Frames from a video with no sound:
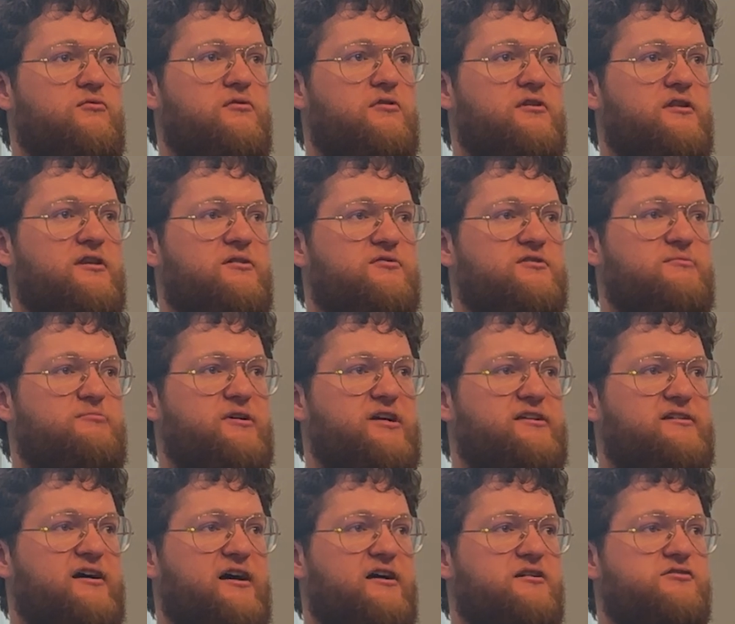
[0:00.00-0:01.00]
there was a big
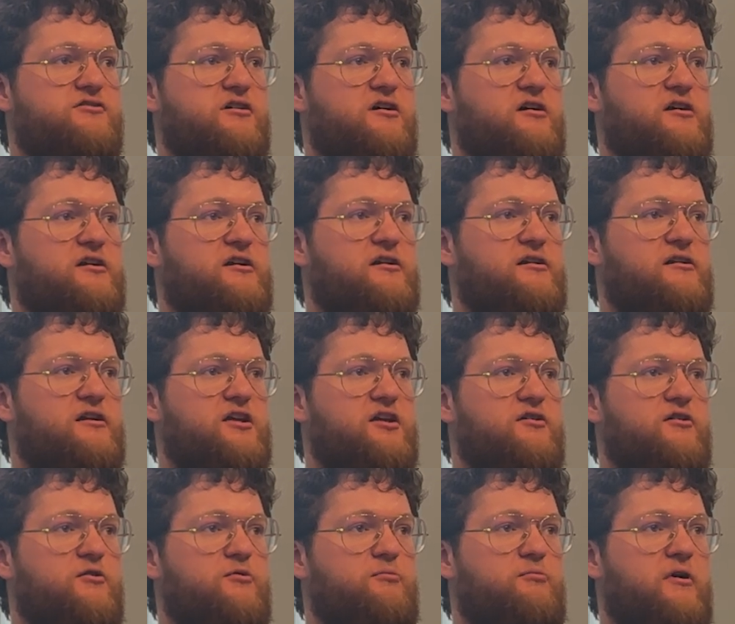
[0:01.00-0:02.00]
touch on,
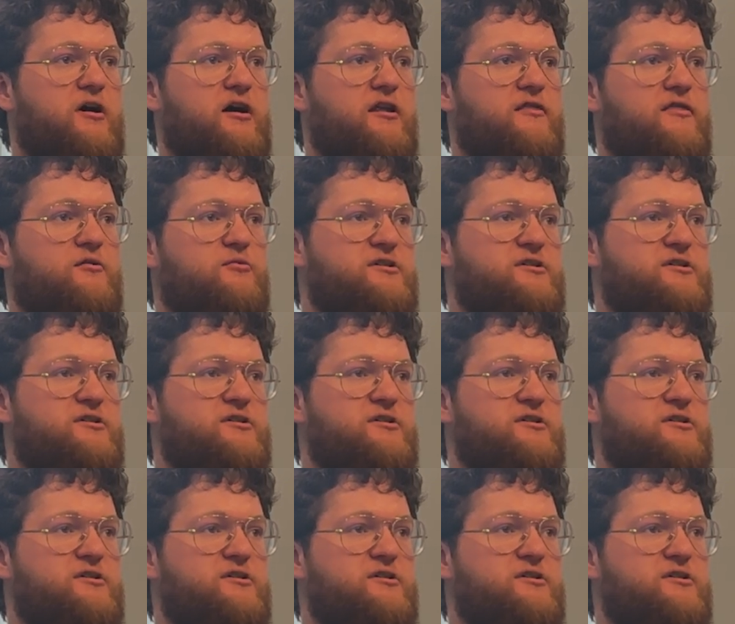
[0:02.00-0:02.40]
the